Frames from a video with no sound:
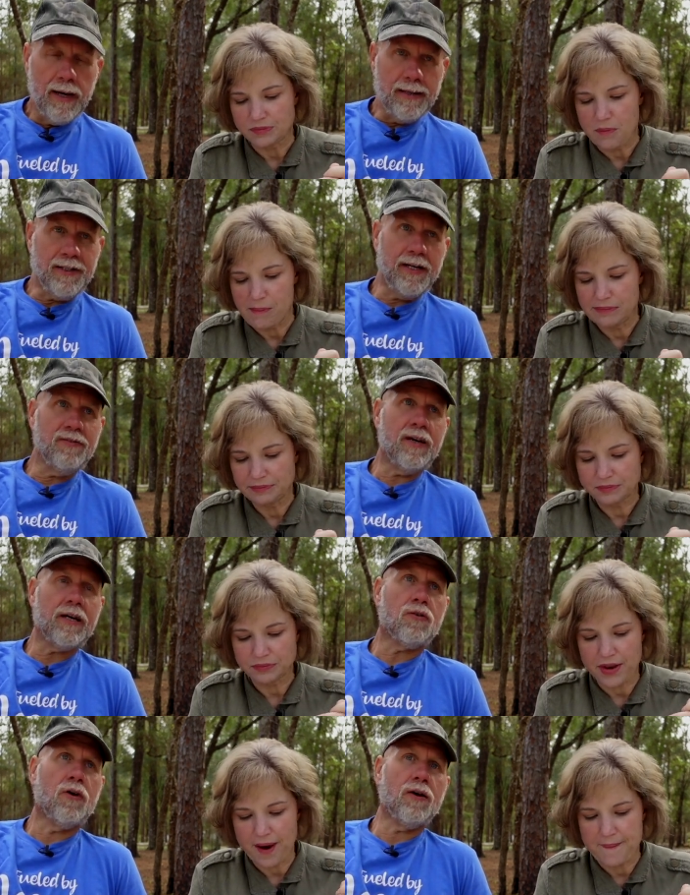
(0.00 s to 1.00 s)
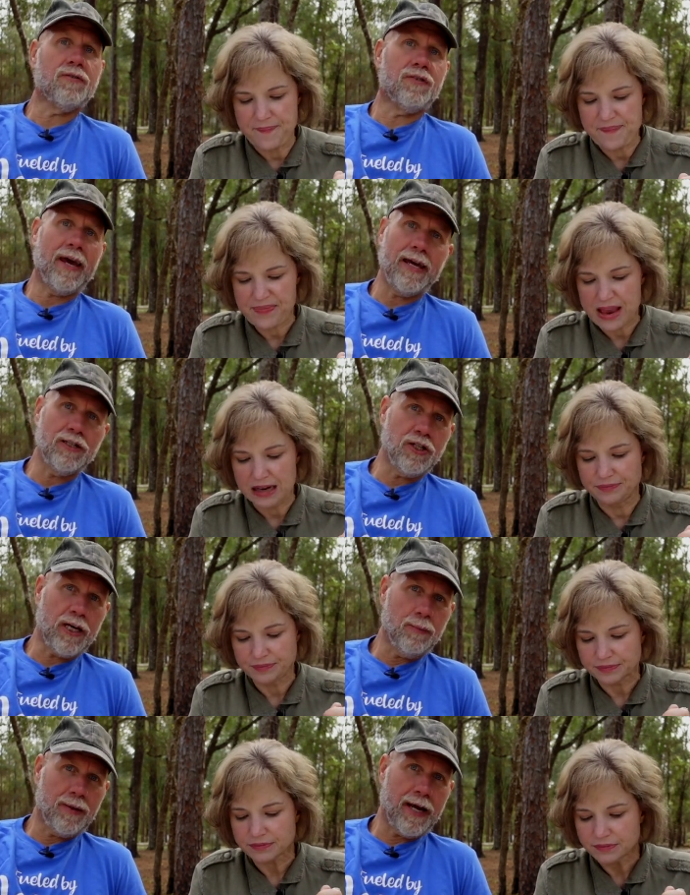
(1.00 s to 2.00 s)
Speaker 1: it tastes like a cross of canned
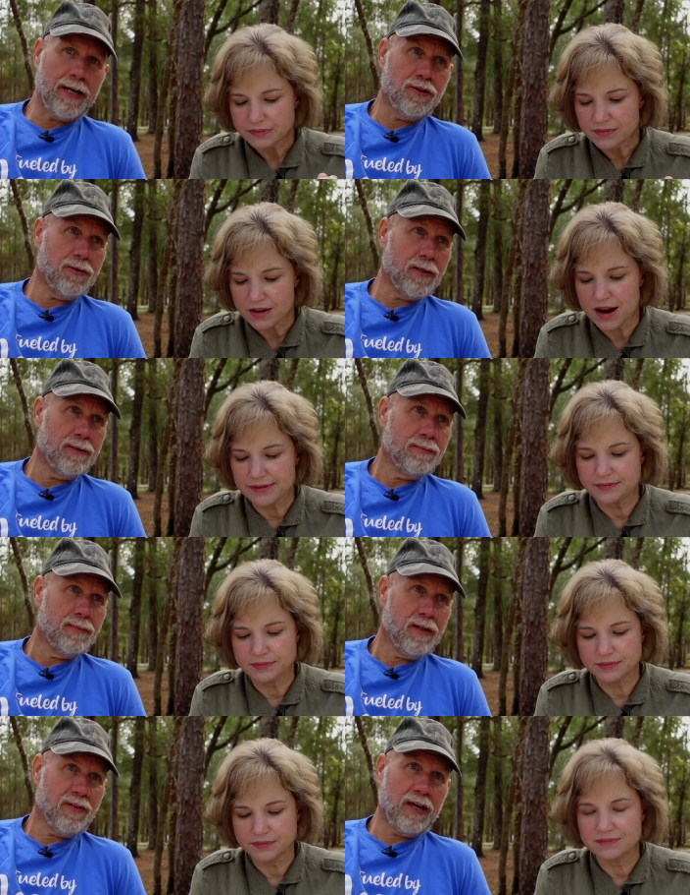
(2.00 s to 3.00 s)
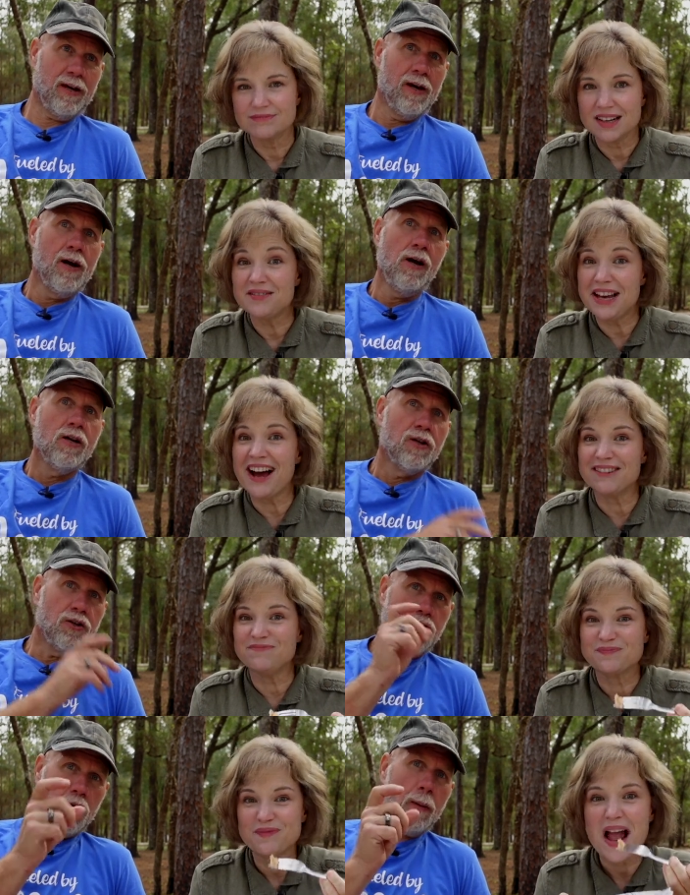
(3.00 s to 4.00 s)
chicken with canned tuna. It's like yeah,
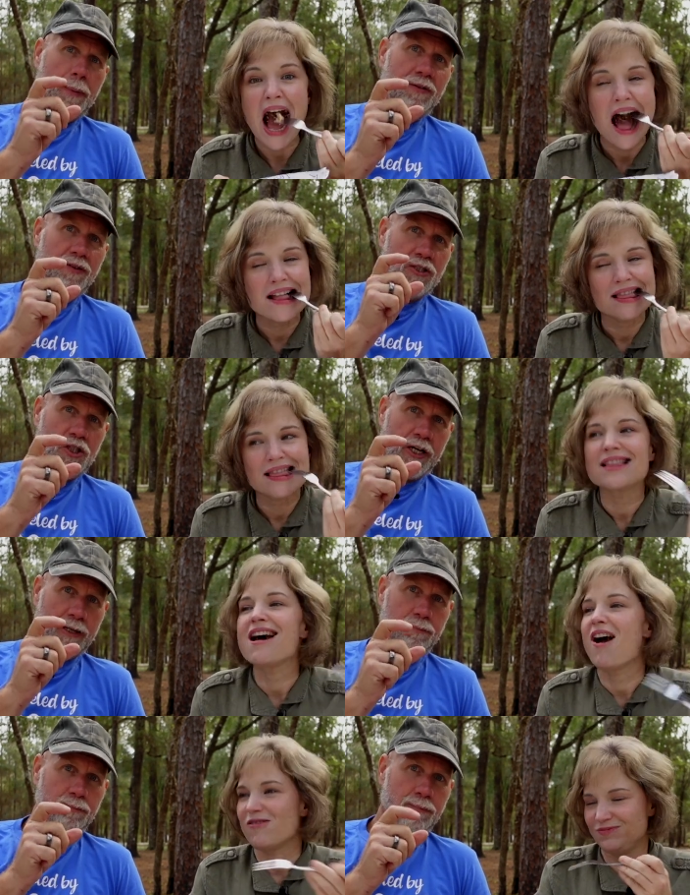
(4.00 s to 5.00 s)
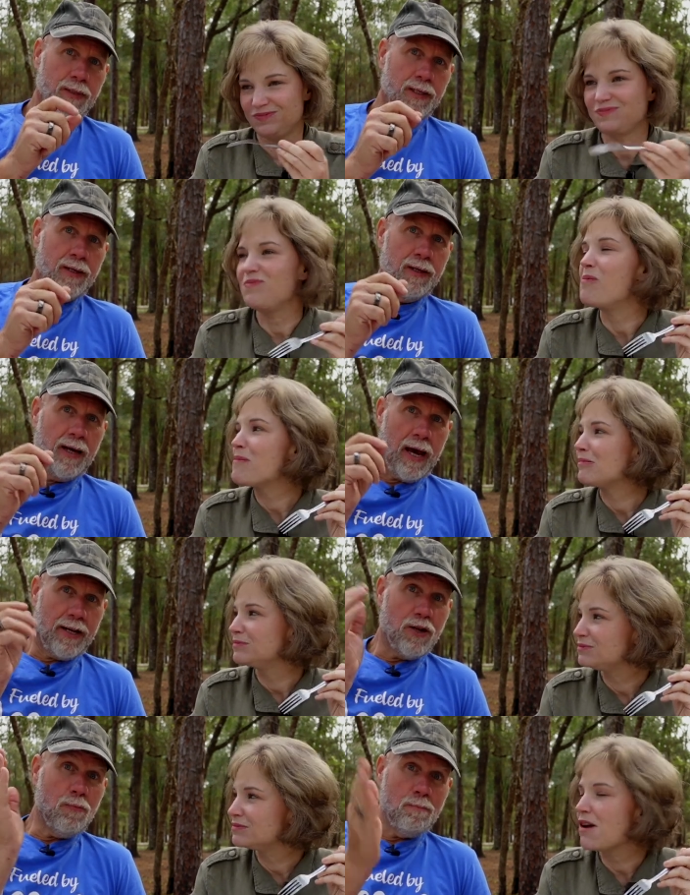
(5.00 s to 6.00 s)
you took a piece of chicken
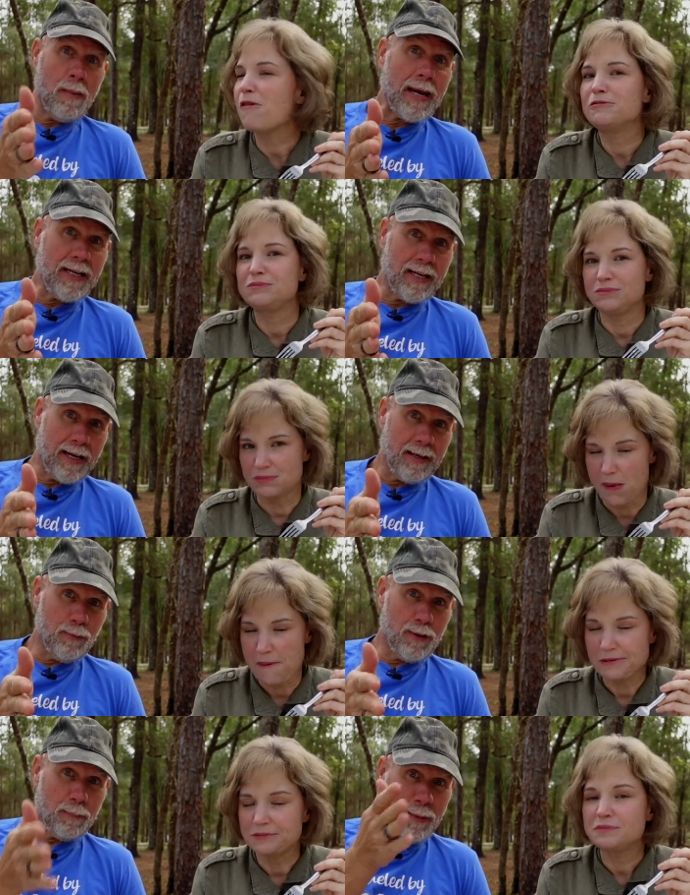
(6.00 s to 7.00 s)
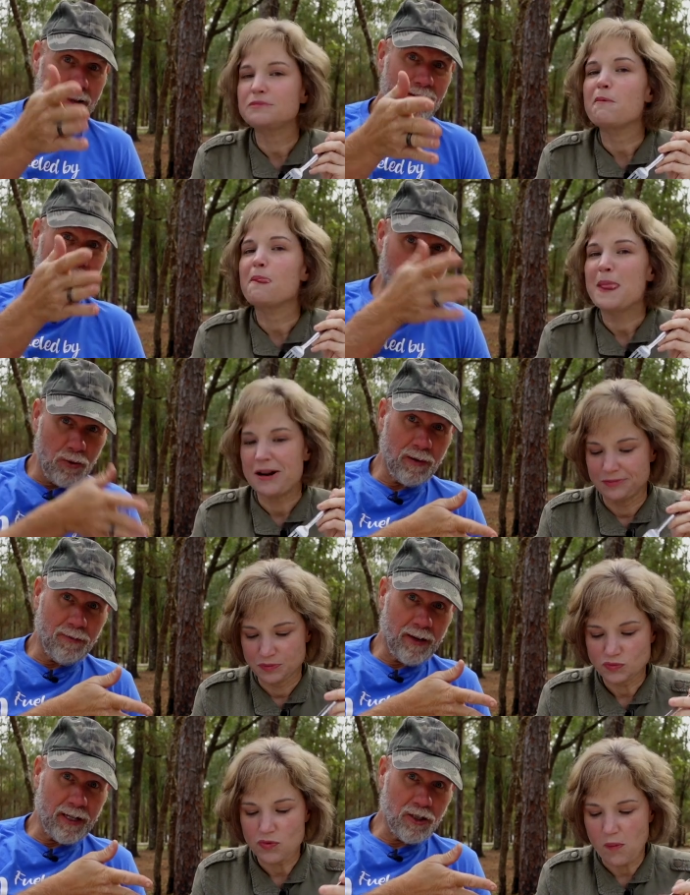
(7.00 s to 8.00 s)
and you mated it with a piece of tuna
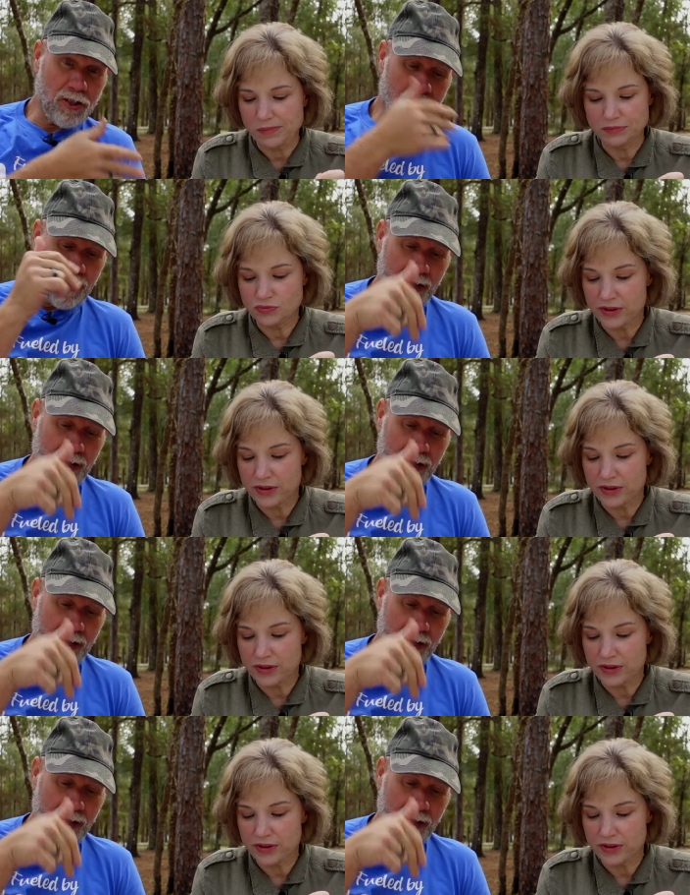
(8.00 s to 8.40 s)
fish, and